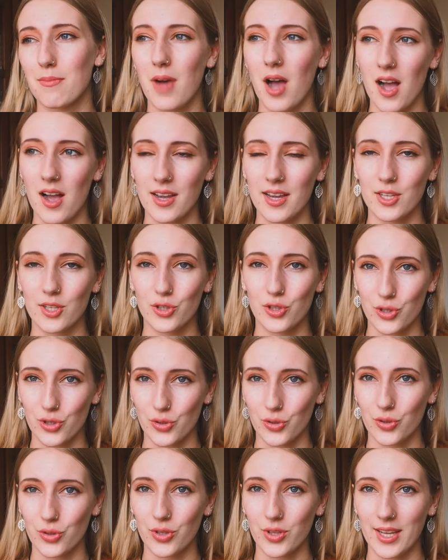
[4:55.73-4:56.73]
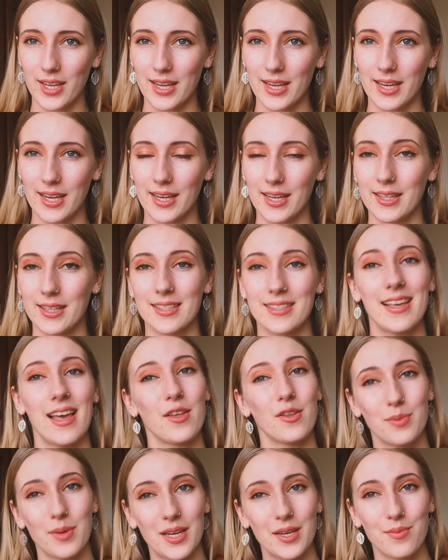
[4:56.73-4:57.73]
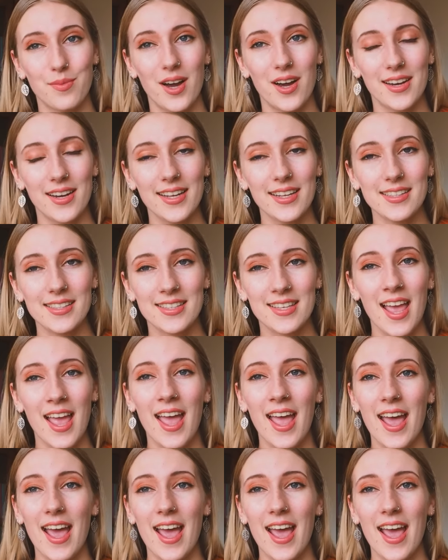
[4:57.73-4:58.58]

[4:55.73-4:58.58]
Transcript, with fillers: market stall in the South Bank markets